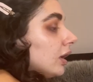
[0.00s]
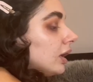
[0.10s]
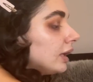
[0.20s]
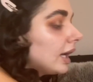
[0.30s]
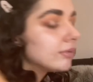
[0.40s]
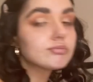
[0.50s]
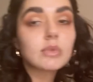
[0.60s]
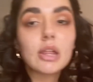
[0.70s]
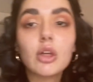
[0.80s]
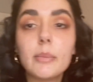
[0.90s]
Yeah, I
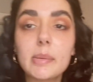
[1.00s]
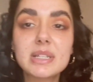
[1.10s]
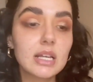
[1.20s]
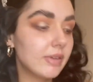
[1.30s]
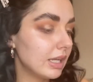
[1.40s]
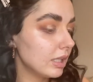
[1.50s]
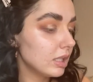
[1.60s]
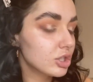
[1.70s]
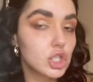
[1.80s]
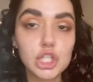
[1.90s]
thought I'd make myself a little
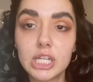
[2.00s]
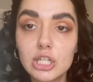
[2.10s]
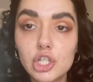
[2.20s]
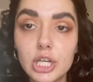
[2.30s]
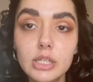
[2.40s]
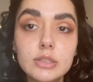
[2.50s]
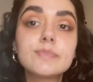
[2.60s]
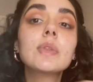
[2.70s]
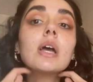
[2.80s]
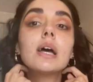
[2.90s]
ginny
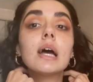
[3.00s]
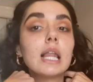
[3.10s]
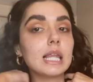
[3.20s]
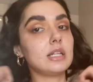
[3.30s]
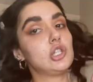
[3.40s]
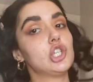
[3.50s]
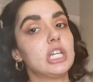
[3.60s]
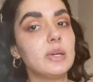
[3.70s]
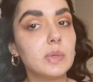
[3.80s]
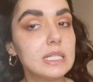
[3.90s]

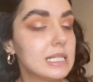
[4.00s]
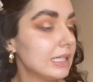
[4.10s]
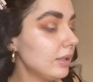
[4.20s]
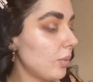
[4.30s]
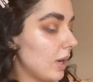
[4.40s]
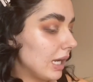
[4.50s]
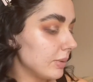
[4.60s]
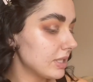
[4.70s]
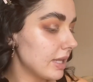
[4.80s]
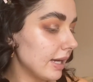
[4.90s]
Weasley while I was
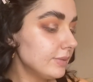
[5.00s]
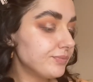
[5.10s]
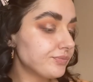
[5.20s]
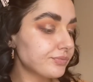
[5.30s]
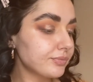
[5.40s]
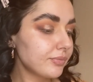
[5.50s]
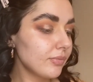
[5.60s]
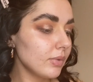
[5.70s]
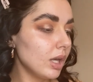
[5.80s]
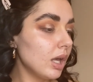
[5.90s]
there.
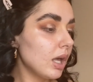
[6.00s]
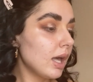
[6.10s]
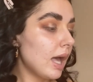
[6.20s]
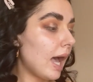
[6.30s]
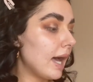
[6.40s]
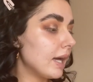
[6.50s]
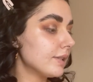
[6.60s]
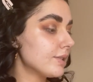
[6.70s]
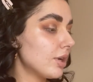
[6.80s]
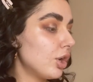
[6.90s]
And
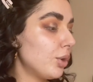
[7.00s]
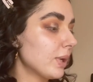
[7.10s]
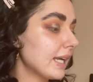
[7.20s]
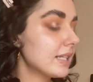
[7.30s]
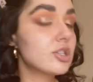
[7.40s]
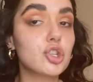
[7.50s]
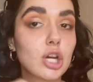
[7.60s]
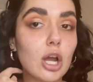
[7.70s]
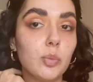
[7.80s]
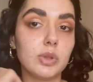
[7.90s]
we're gonna get straight
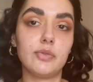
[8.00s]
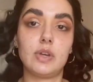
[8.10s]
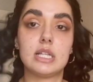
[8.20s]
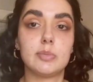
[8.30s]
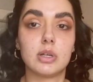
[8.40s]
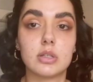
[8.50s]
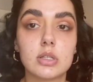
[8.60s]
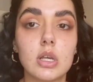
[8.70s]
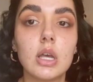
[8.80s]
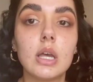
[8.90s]
on with the face because
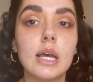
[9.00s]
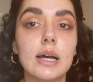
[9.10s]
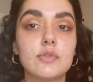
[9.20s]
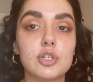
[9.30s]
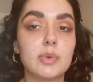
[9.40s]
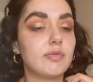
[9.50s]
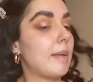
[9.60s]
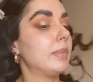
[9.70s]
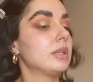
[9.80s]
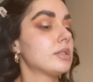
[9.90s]
I've just been
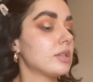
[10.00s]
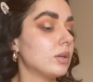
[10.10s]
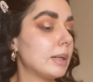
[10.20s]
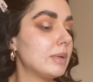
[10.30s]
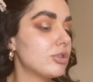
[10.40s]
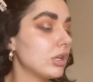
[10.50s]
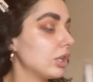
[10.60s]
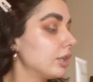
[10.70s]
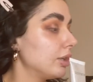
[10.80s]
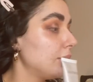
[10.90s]
rambling. So I'm literally
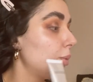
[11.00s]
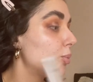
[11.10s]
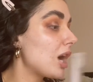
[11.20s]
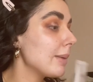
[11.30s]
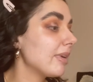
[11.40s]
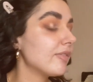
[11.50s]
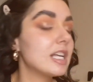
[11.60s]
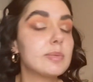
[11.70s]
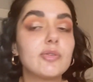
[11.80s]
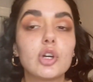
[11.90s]
gonna prime my face.
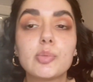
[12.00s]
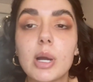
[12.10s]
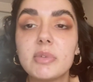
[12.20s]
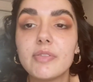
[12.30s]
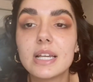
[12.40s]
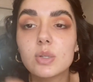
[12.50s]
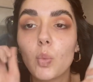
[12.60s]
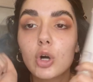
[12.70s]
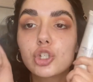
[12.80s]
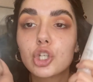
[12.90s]
Before you prime your face,
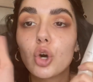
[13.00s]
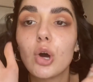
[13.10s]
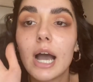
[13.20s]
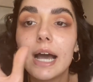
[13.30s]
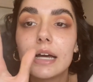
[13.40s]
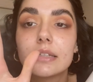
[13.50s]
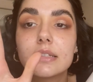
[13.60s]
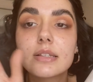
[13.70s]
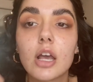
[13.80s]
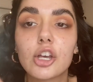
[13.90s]
wash your hands,
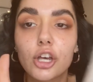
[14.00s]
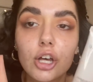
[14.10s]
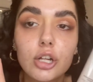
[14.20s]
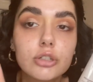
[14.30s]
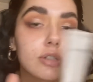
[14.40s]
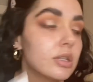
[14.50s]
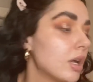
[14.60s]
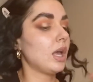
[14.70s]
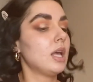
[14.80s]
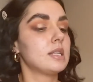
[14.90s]
girls. So
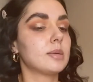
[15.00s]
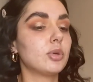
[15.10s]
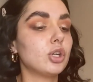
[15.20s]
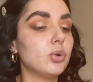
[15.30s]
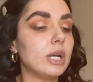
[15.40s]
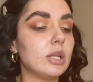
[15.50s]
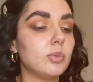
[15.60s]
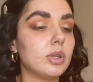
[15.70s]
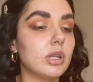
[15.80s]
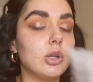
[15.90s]
I'm gonna go in with
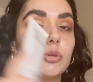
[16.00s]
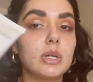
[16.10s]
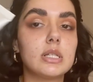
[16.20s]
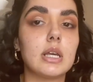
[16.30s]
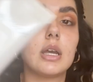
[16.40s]
the Laura Mercier